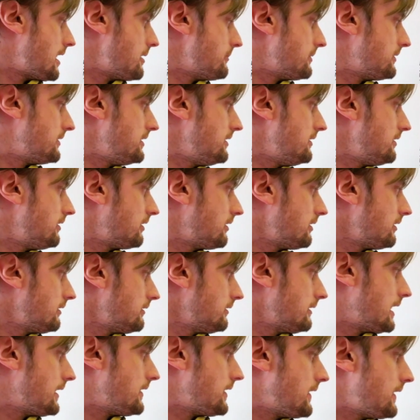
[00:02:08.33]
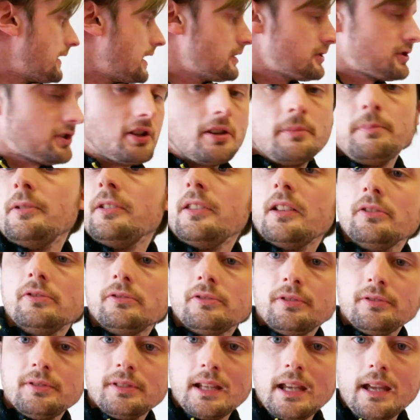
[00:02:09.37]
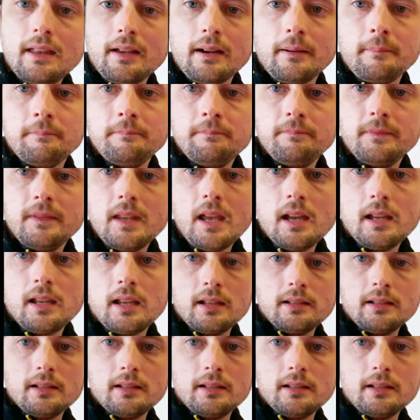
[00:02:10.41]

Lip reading: go with the yogurt and the nuts. You could put those two together, yeah?